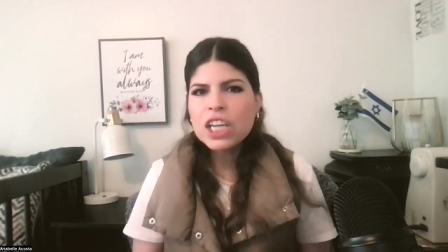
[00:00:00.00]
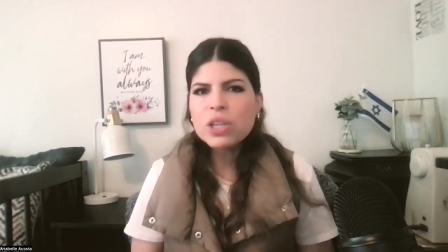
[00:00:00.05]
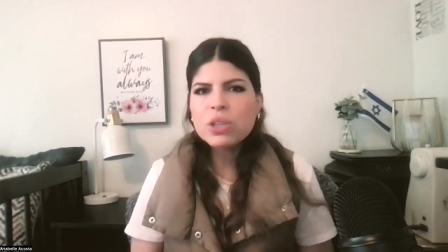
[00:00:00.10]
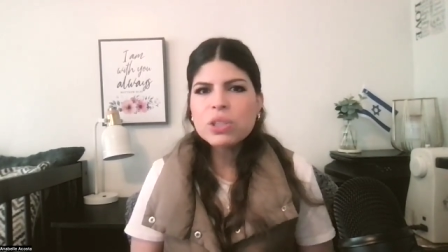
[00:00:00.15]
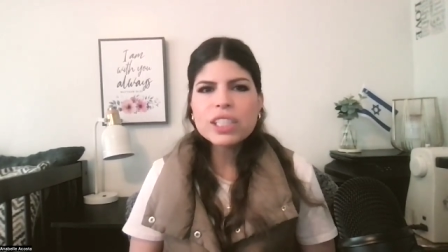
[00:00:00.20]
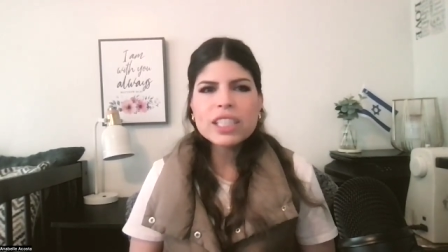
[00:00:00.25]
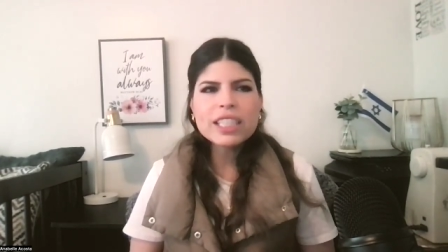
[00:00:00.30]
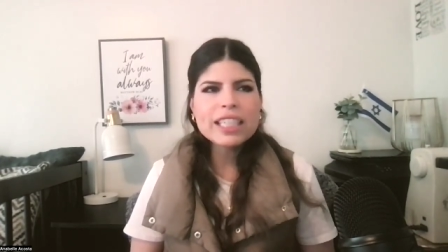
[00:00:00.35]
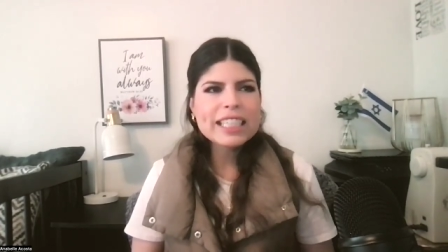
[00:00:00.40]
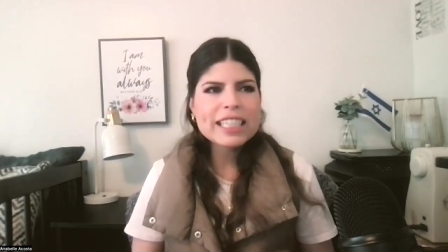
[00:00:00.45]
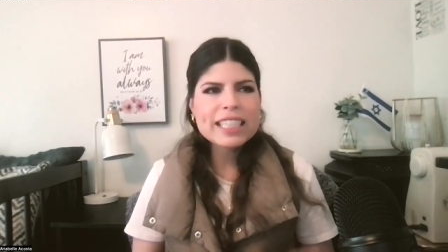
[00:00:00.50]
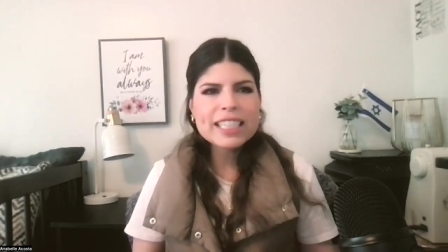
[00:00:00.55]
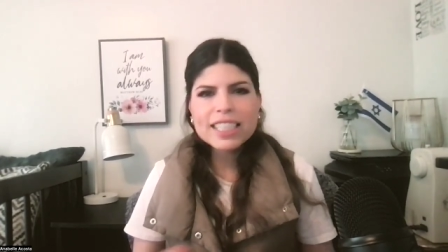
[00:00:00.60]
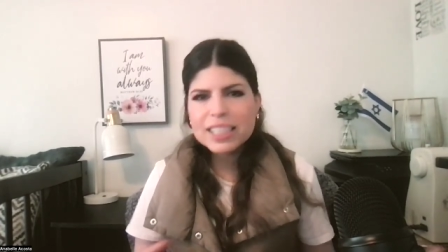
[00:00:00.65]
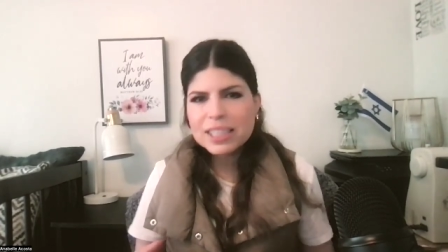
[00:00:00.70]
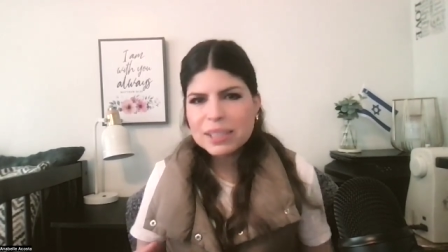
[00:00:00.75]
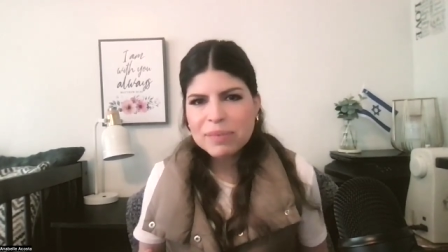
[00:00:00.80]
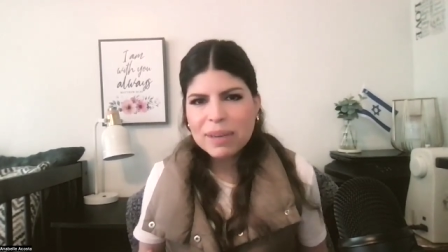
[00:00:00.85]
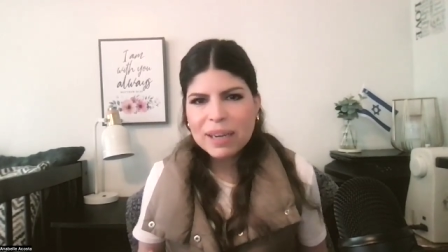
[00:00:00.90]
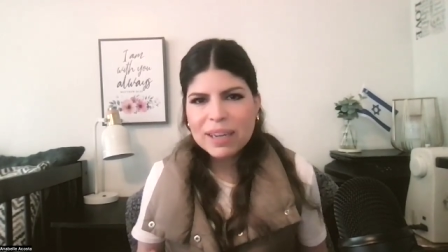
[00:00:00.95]
You didn't
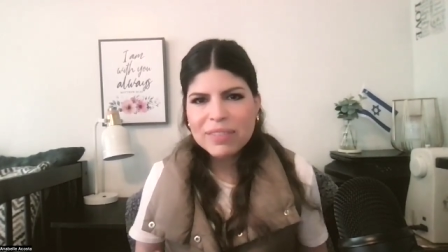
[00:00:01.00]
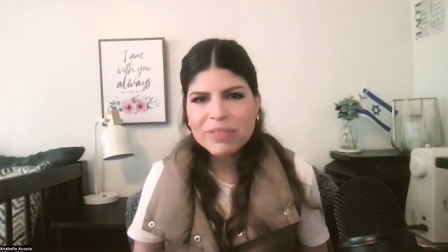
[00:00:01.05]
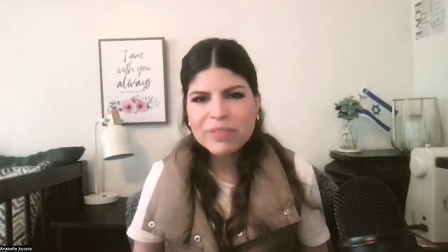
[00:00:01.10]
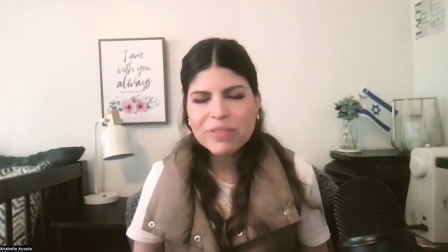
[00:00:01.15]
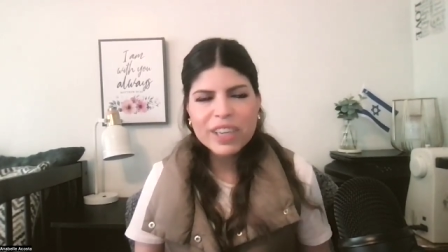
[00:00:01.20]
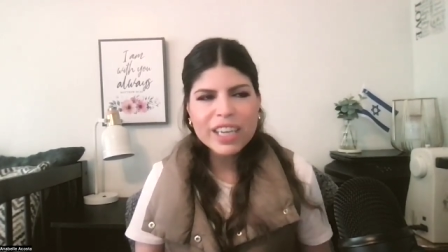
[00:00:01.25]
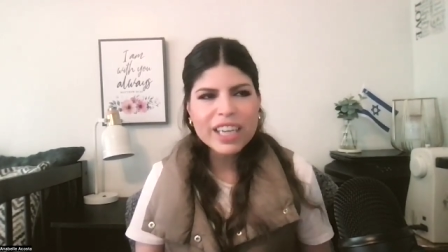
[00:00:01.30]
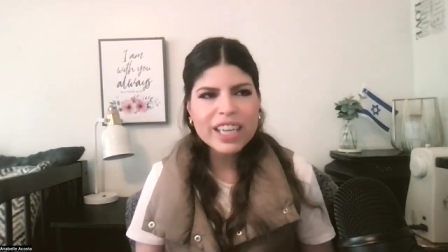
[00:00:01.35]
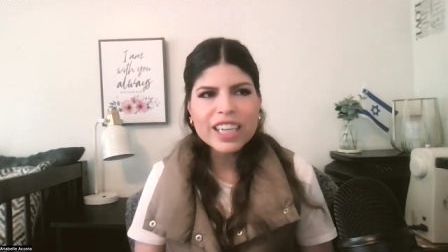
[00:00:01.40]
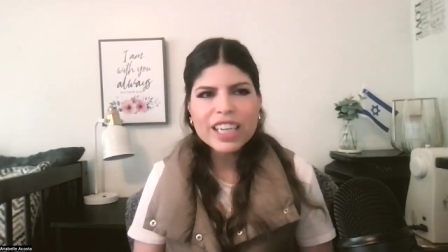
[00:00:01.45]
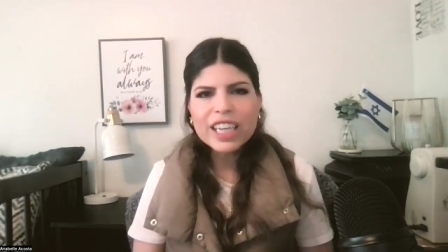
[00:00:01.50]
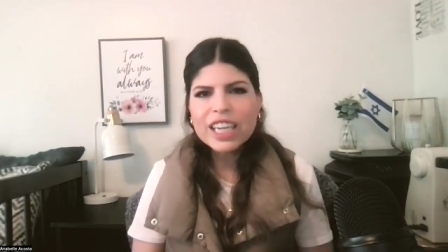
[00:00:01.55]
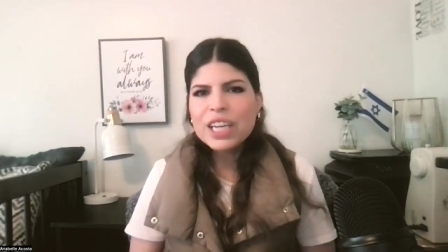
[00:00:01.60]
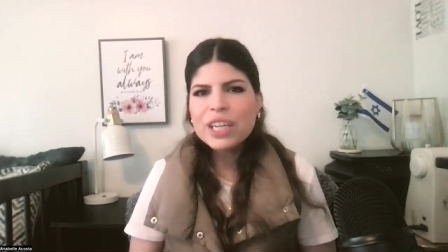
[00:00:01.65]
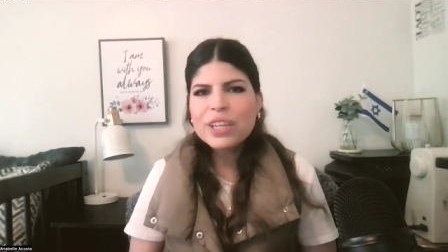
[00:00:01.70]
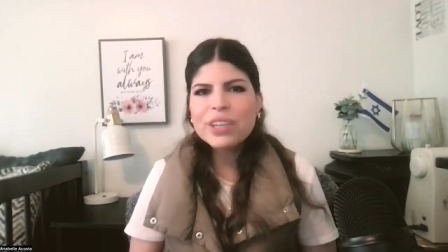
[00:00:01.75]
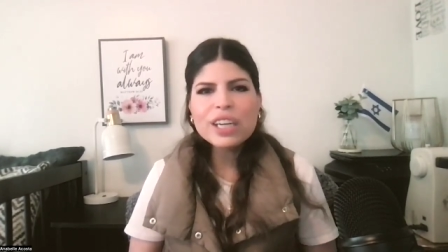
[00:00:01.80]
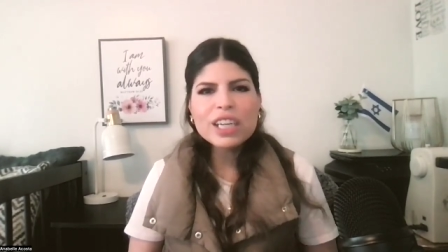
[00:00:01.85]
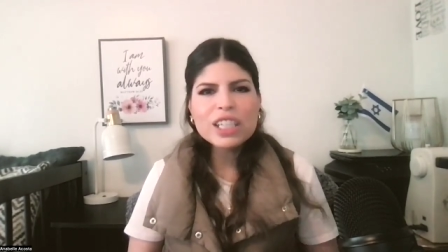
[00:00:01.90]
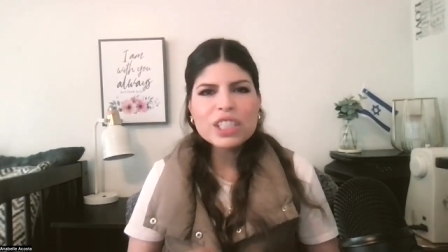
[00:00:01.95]
kiss my feet.
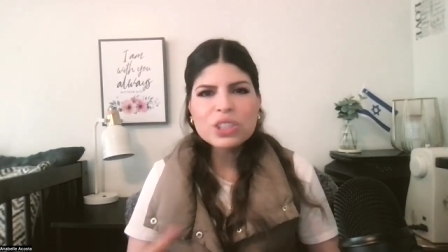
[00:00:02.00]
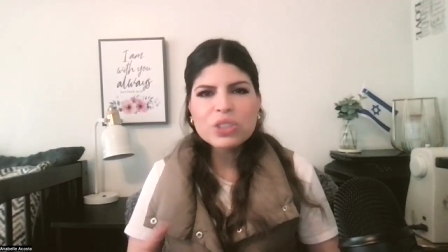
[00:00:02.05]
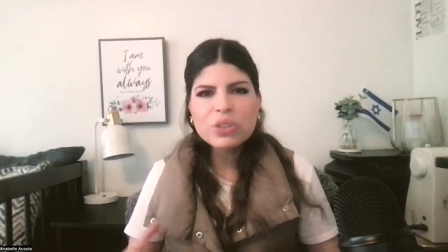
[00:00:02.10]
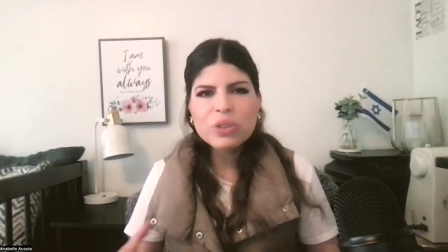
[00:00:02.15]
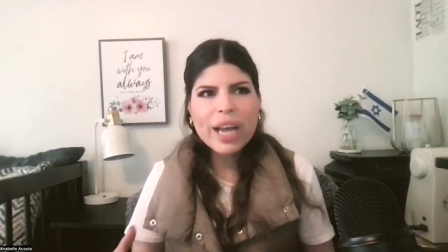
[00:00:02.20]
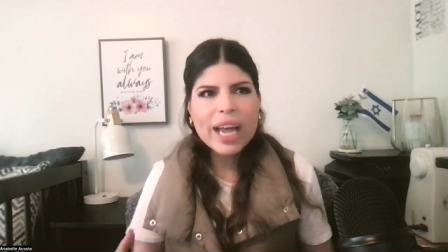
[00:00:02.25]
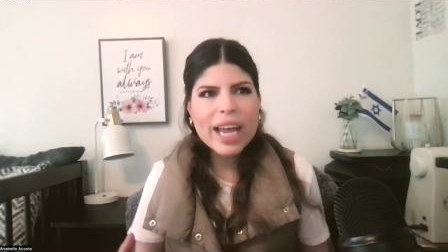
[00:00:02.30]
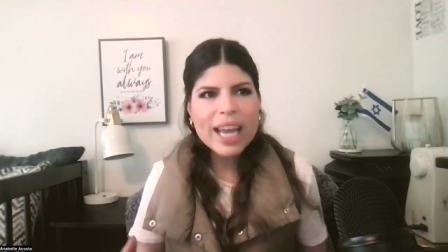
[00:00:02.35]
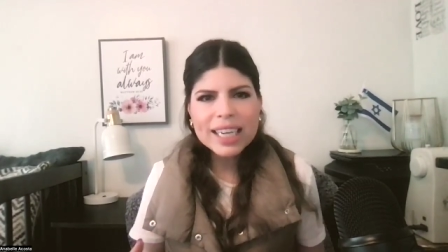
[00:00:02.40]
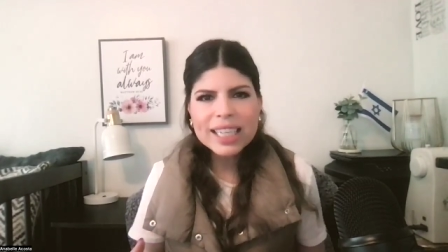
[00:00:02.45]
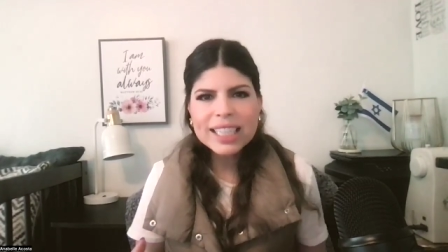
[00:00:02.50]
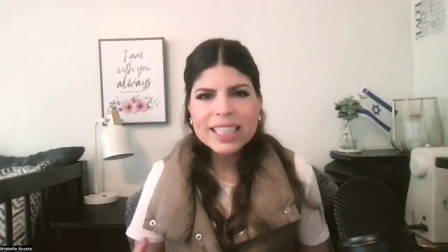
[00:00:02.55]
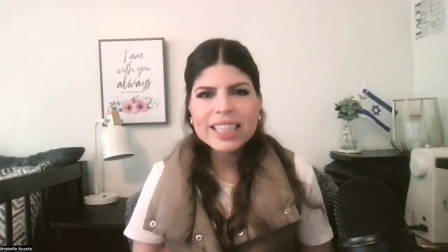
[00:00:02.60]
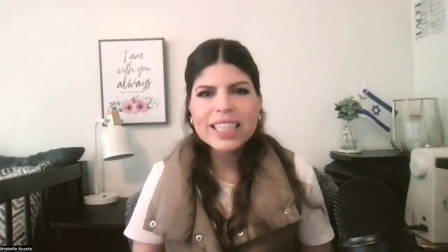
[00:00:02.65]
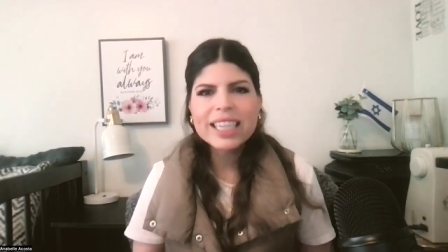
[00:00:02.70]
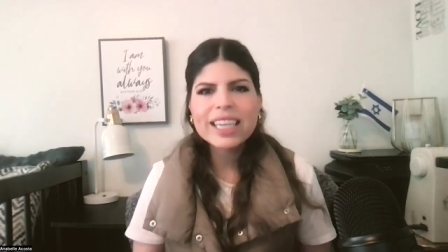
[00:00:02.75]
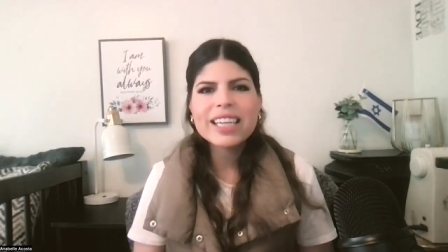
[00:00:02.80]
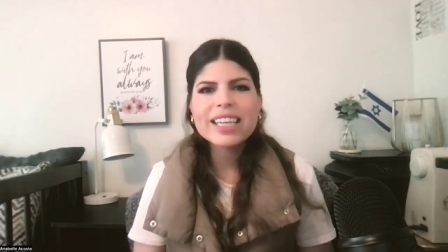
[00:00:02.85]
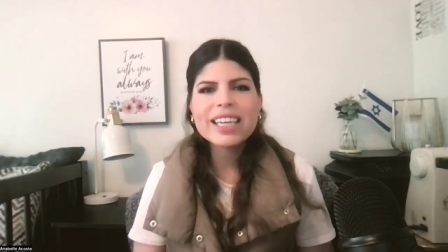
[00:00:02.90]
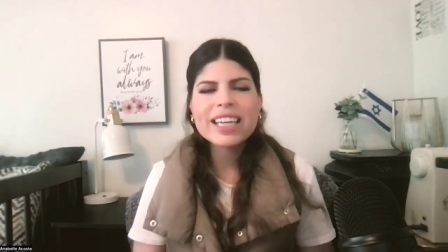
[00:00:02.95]
You didn't do
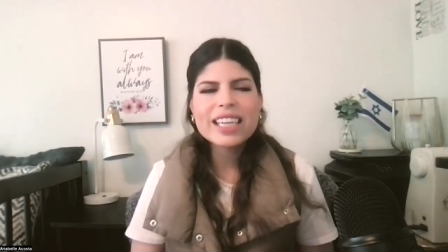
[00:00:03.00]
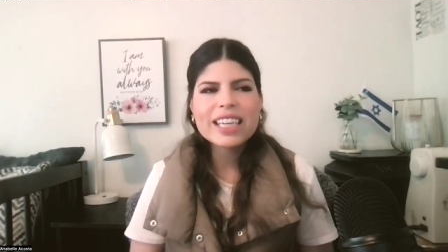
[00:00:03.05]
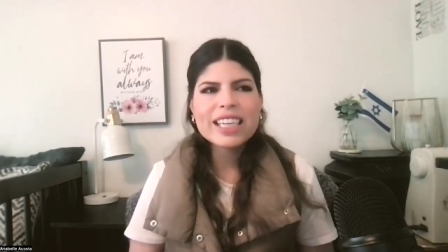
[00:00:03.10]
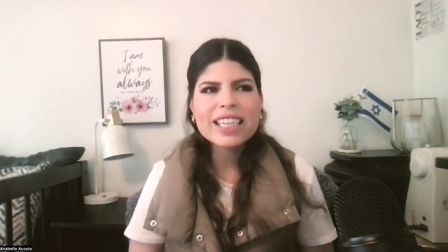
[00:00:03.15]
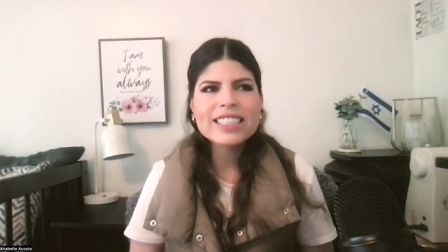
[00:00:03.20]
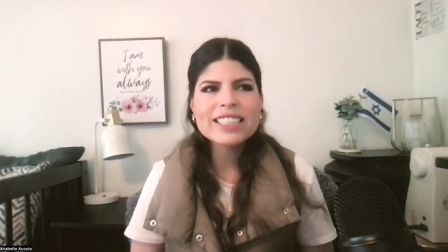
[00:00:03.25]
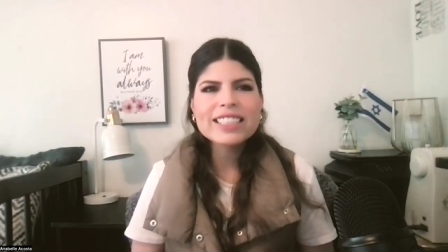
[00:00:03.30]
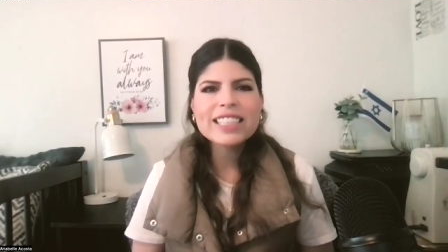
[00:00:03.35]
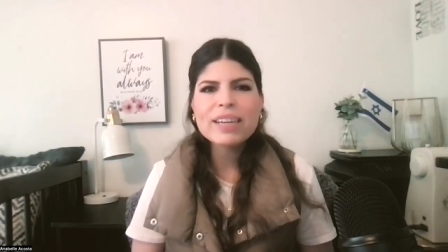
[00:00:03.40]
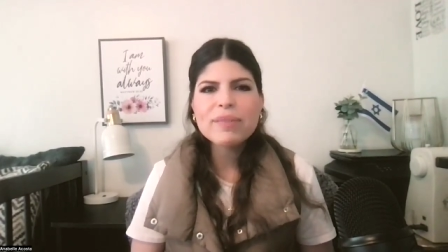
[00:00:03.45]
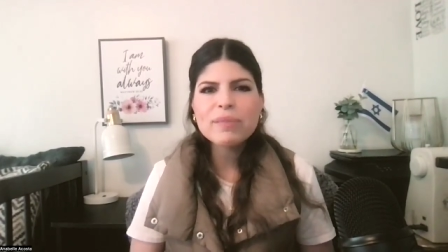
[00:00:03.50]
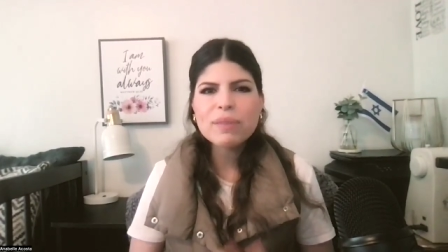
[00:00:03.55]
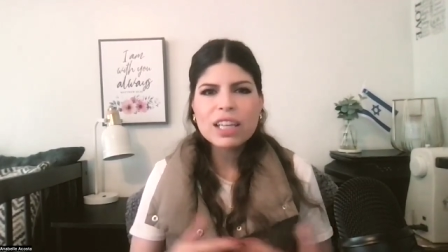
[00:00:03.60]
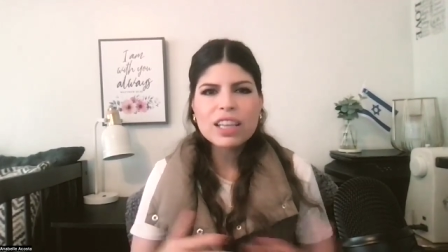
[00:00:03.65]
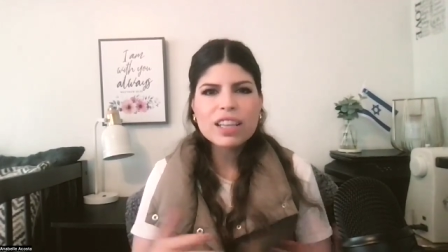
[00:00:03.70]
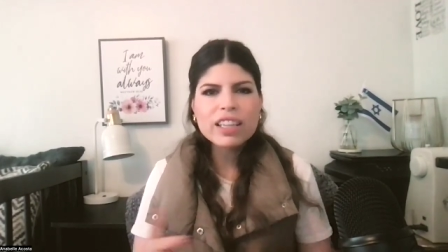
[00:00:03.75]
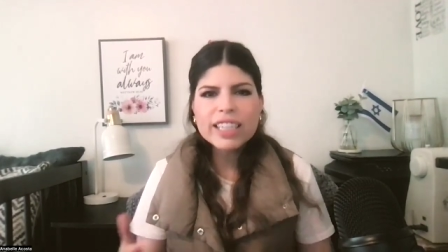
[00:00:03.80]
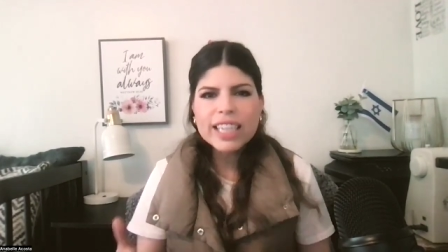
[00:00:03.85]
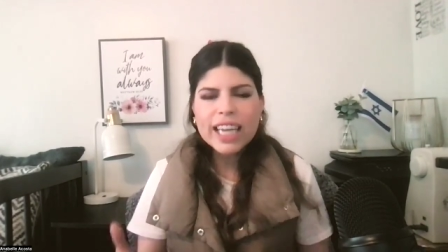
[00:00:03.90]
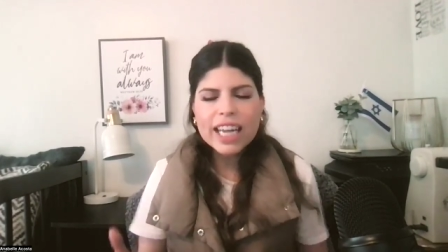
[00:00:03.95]
anything. And he's saying, but
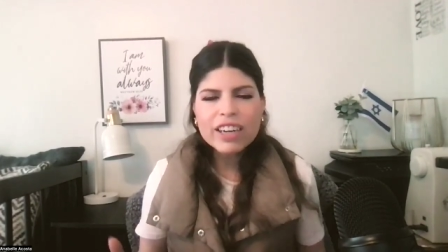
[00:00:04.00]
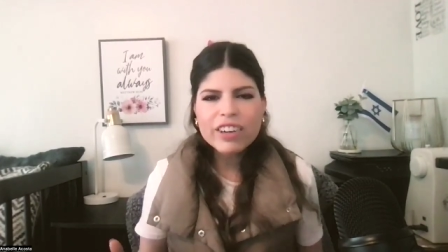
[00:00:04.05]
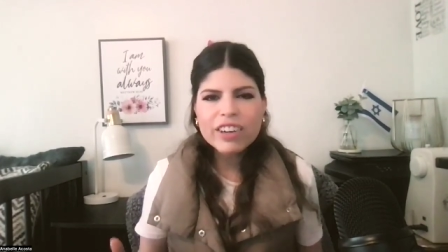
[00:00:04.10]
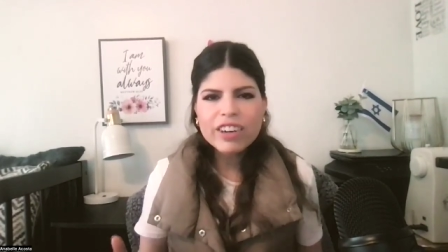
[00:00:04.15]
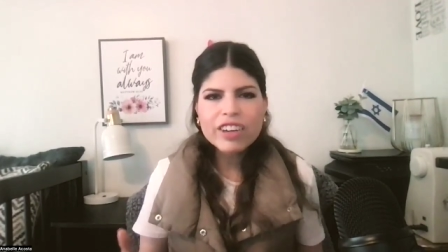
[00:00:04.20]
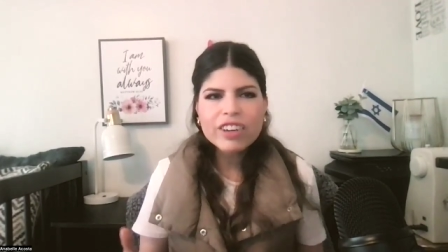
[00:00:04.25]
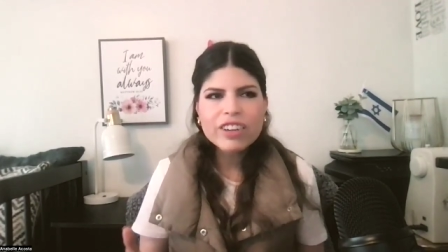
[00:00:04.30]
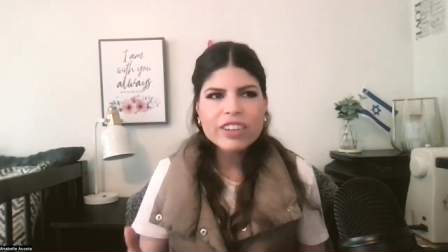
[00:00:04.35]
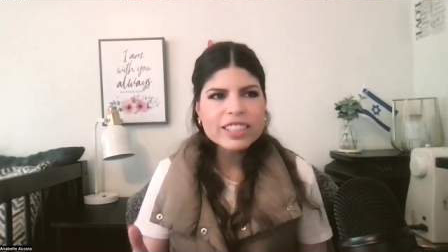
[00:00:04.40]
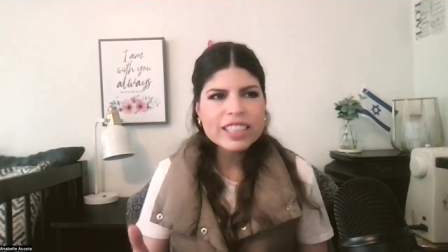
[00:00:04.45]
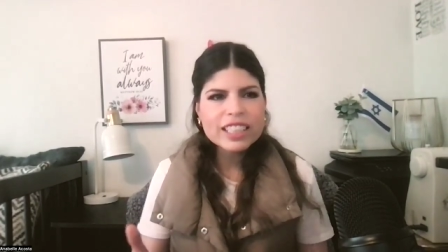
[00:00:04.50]
look at her.